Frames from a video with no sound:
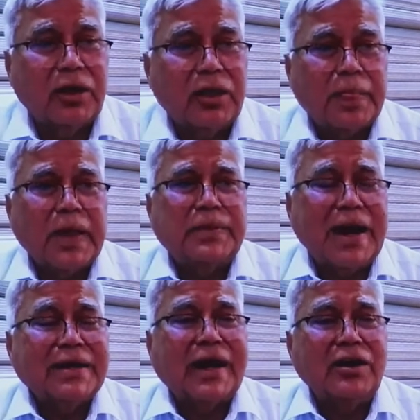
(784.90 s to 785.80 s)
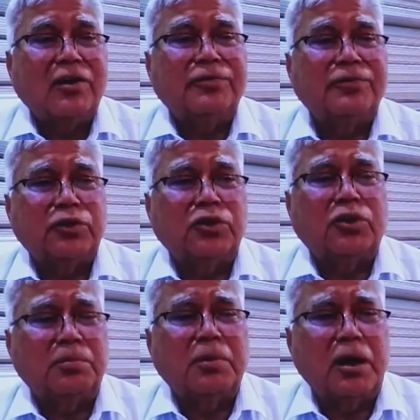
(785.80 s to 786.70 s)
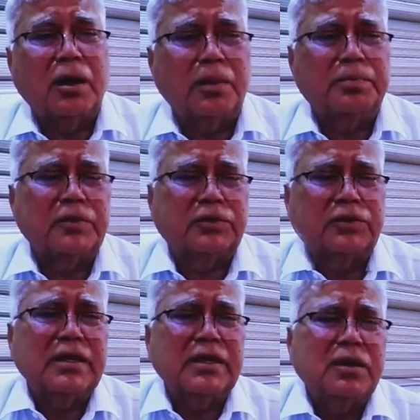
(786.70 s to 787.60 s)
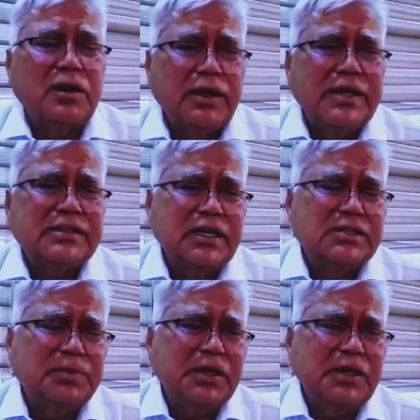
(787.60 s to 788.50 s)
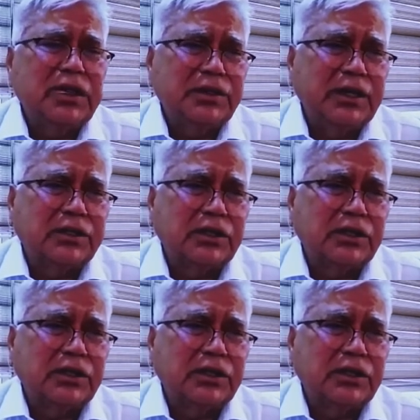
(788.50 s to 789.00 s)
that kind of, you know, uh, thing is, is being created.